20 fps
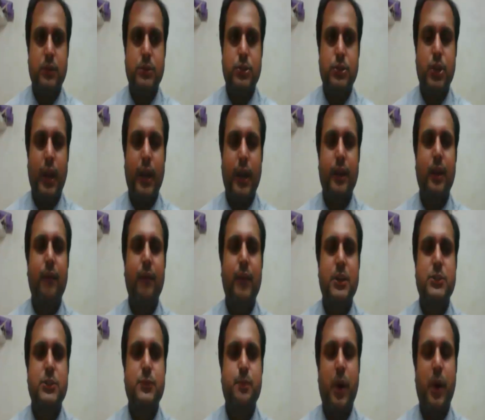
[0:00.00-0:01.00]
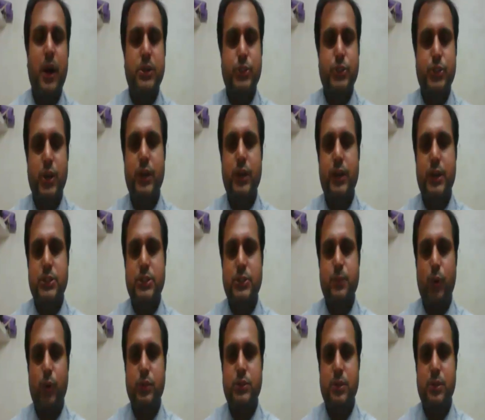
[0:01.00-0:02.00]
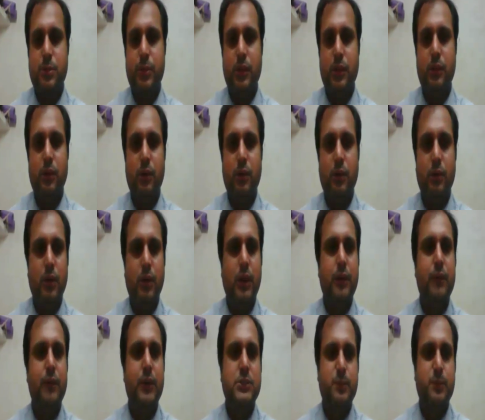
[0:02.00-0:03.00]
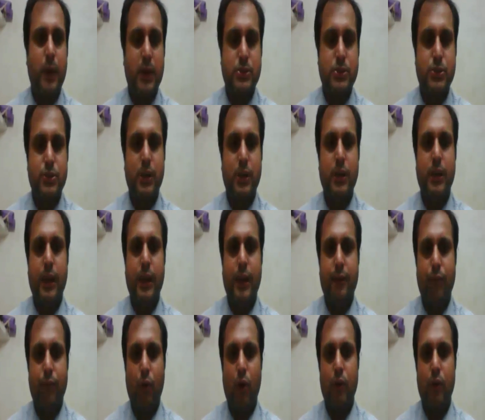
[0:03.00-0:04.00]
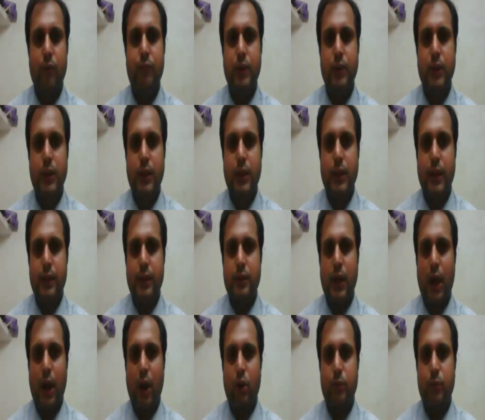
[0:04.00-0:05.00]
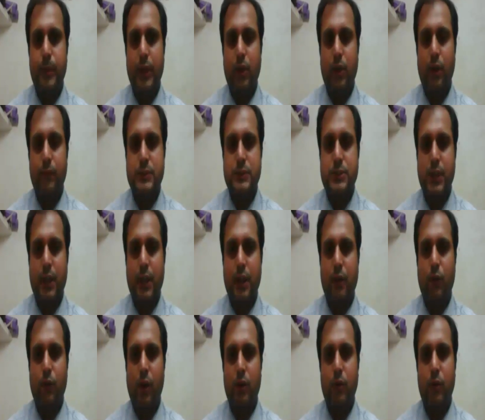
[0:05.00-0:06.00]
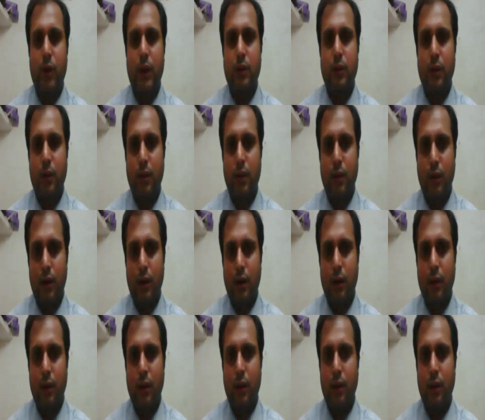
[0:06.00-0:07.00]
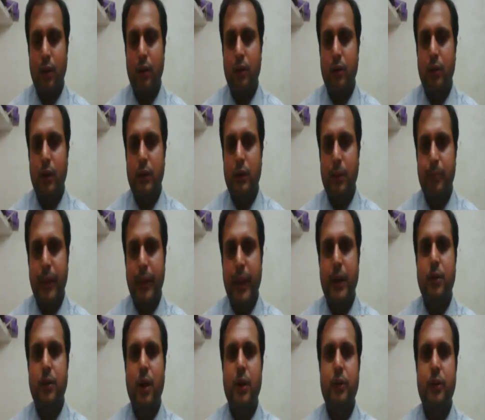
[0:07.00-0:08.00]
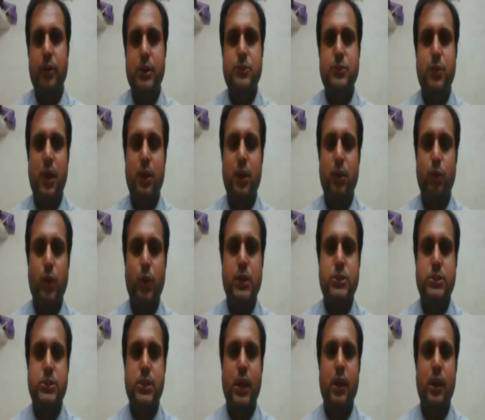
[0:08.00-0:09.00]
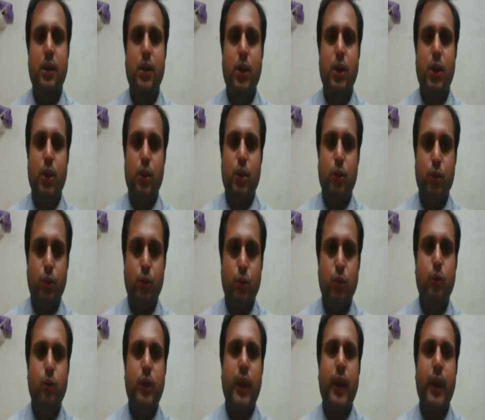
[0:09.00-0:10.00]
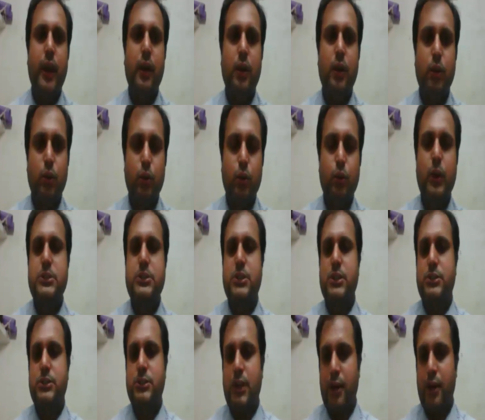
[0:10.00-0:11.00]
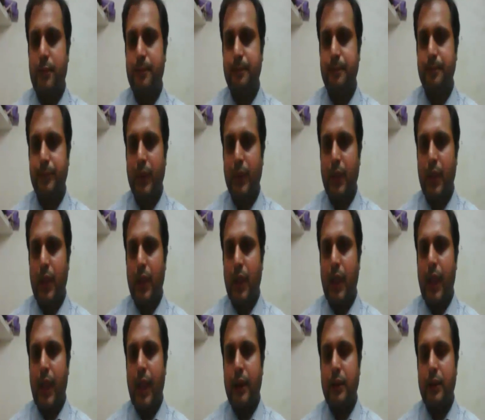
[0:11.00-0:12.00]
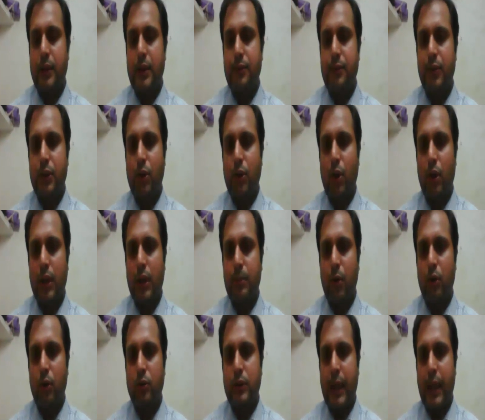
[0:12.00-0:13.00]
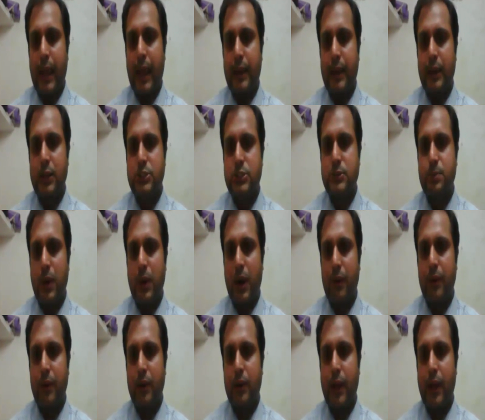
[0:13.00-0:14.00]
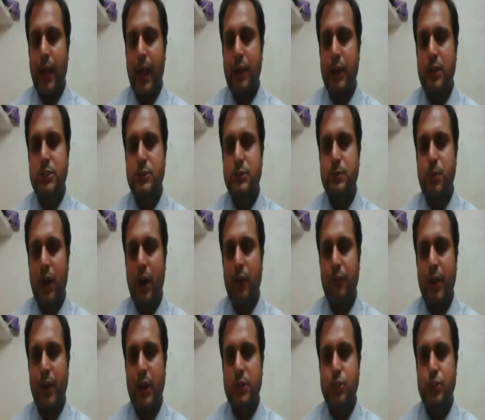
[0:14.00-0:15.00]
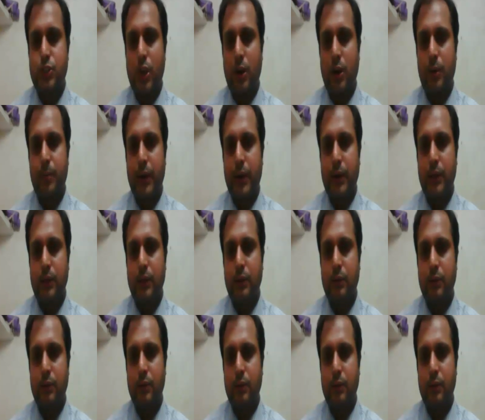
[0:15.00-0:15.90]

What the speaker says: China was partially responsible. He was partially involved in the outbreak of the Second World War. The main countries were USA, UK, USSR. And if we talk about the Allies power were Germany,